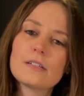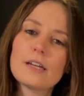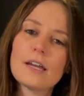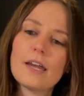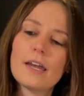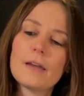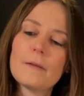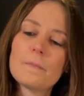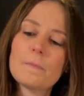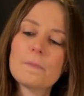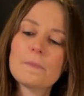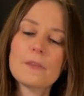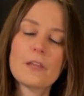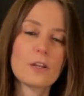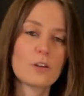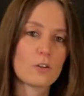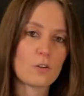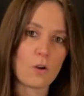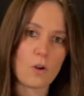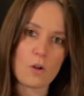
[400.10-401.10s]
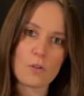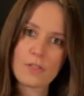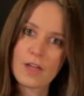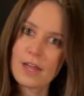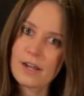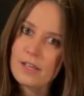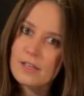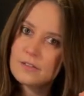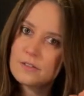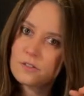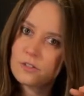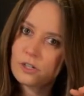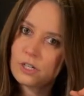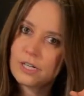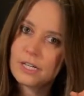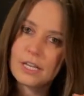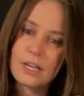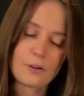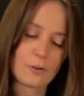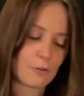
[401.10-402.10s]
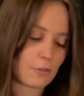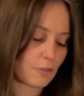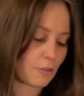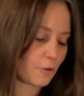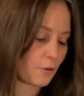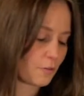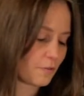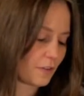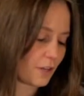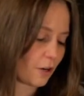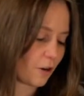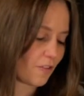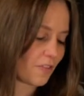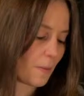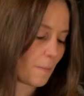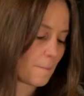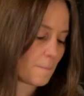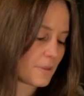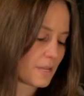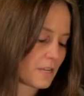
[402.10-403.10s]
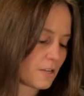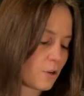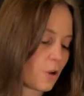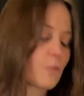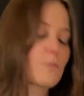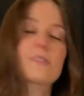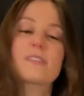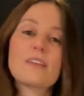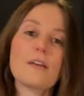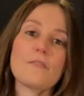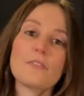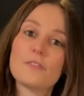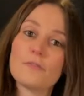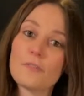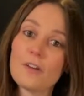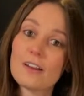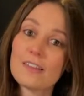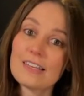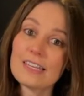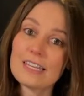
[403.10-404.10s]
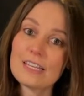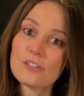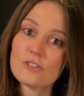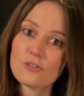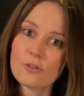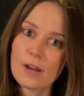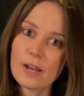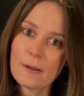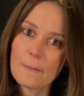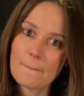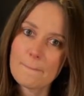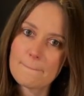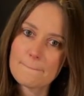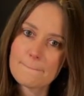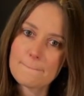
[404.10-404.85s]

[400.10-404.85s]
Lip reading: Okay, and all that is, you're gonna get your 3rd finger on the B note, 7th fret of the E string,